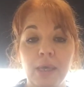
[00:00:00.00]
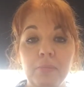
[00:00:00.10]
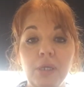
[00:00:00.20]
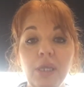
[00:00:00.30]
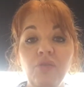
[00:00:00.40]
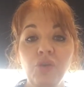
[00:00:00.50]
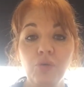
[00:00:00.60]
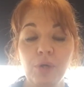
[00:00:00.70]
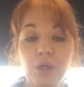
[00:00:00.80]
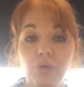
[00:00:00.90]
But if
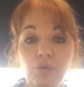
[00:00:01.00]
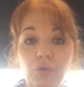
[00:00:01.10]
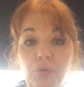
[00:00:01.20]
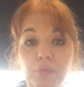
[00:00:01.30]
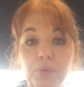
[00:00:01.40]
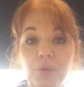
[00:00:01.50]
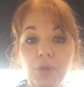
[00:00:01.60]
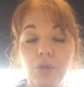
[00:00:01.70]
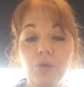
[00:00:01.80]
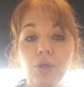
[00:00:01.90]
you're in a group,
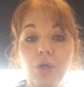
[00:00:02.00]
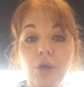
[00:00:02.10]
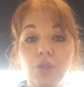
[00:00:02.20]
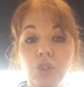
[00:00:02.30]
you can go